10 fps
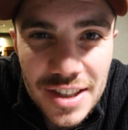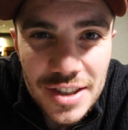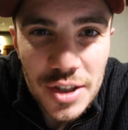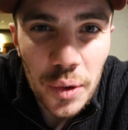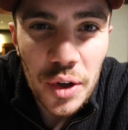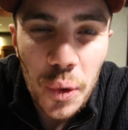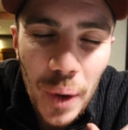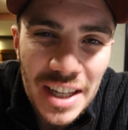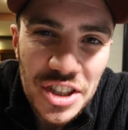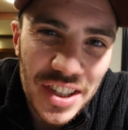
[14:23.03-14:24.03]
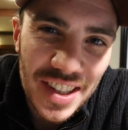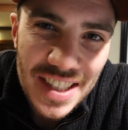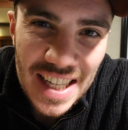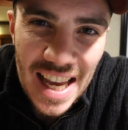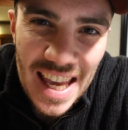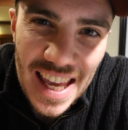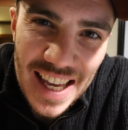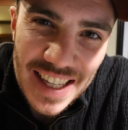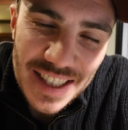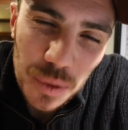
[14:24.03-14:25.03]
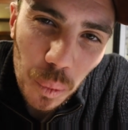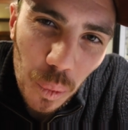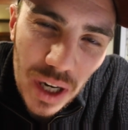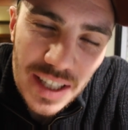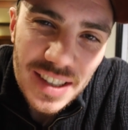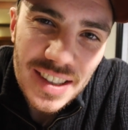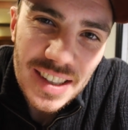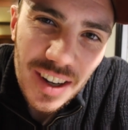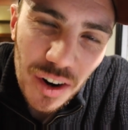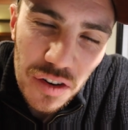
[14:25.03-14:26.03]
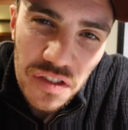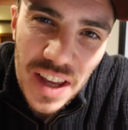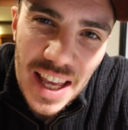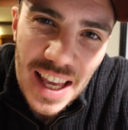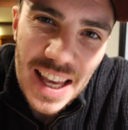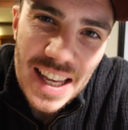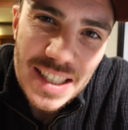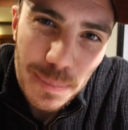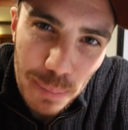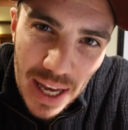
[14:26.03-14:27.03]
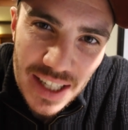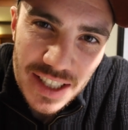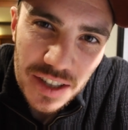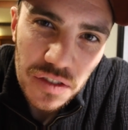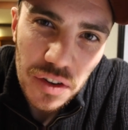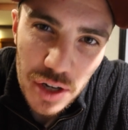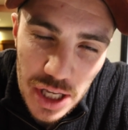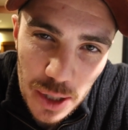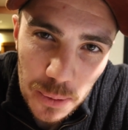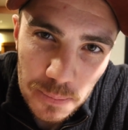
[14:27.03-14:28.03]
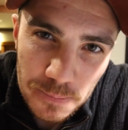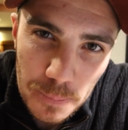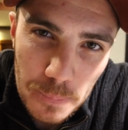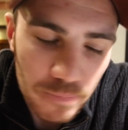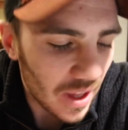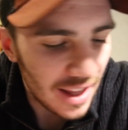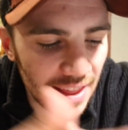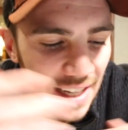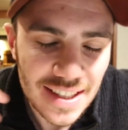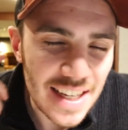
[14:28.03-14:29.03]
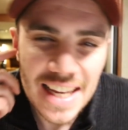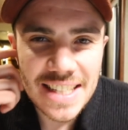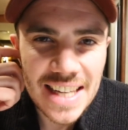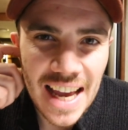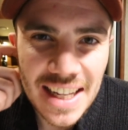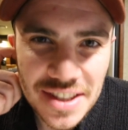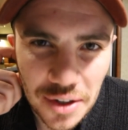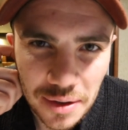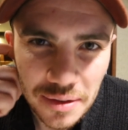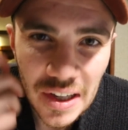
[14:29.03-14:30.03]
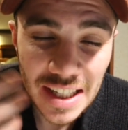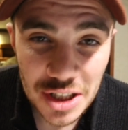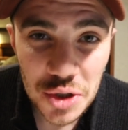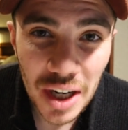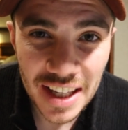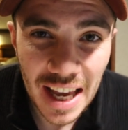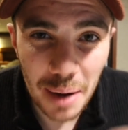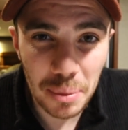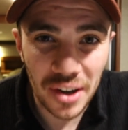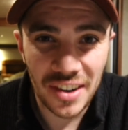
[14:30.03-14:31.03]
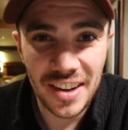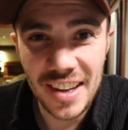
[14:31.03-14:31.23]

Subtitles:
So the question of the day is, what RV is best for you? That's an easy answer. It's a truck camper.